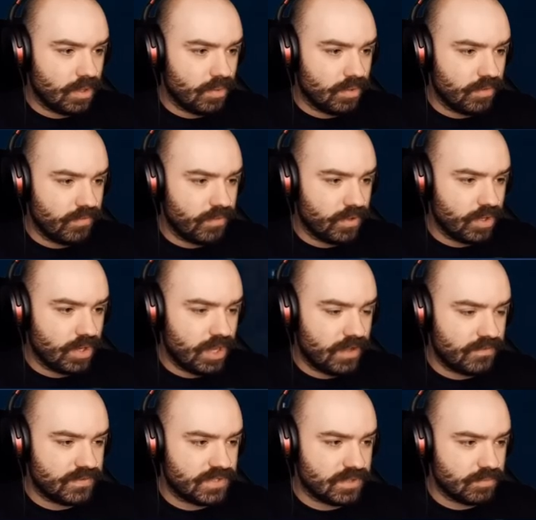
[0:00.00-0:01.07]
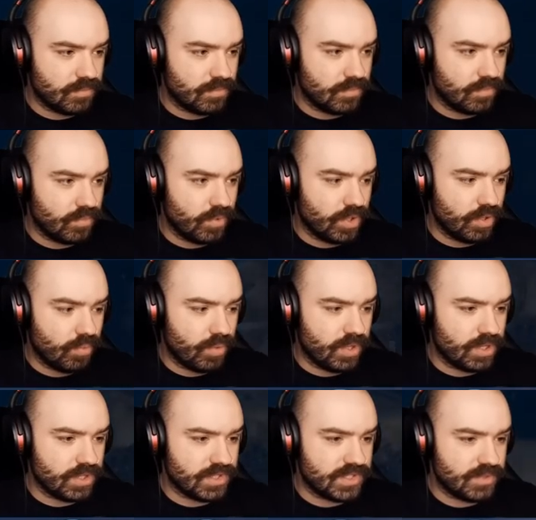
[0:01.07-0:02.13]
I wonder if we're going to have some... We're going to
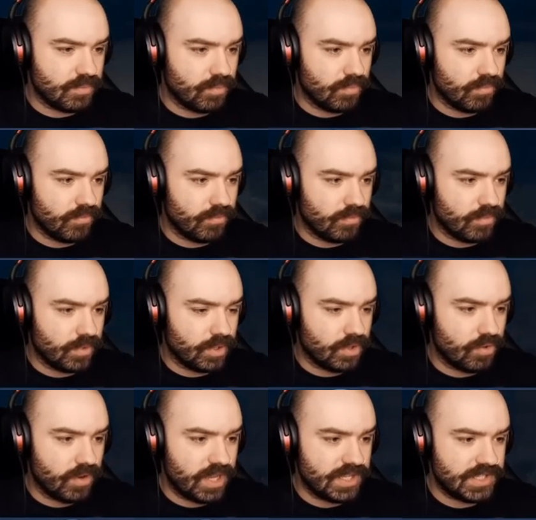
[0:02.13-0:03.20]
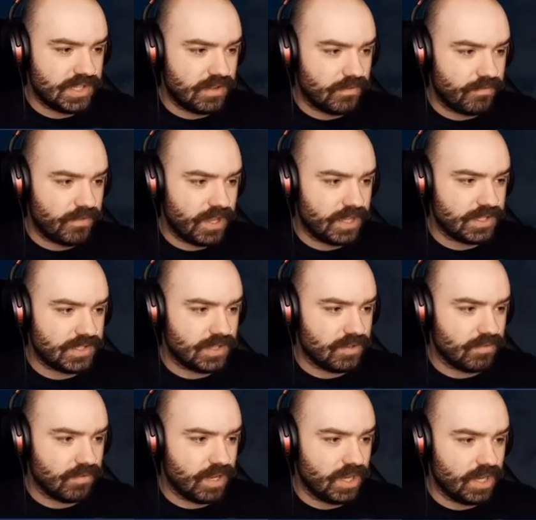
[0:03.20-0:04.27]
witness some crazy effects
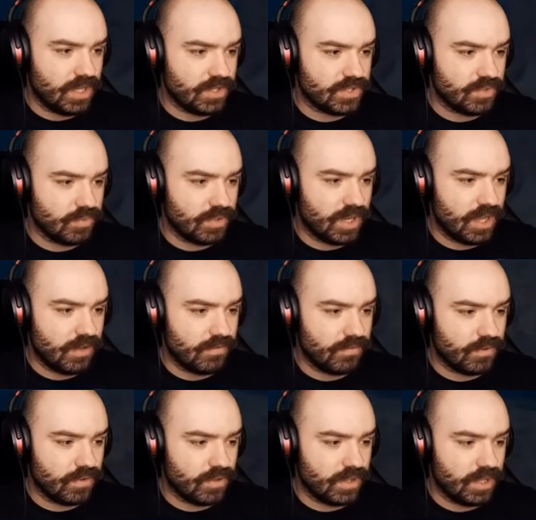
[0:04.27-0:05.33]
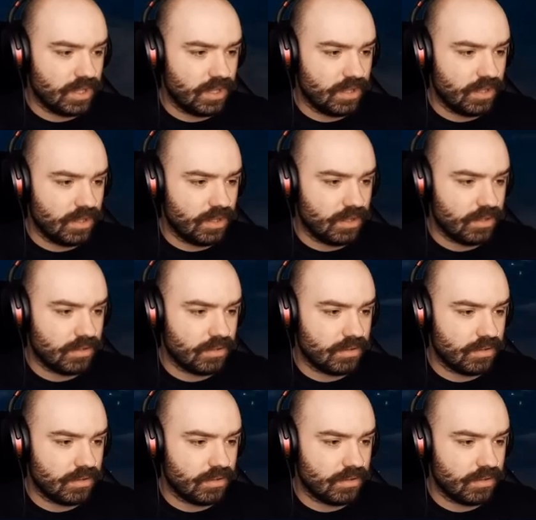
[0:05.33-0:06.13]
that the radiation would have on the...